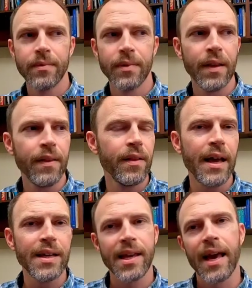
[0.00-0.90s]
And then the
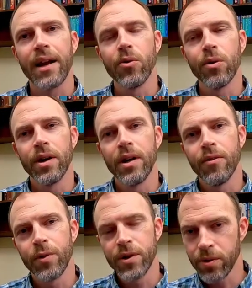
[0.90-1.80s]
last category
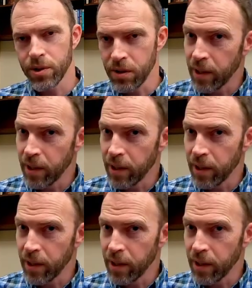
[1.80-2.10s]
of research and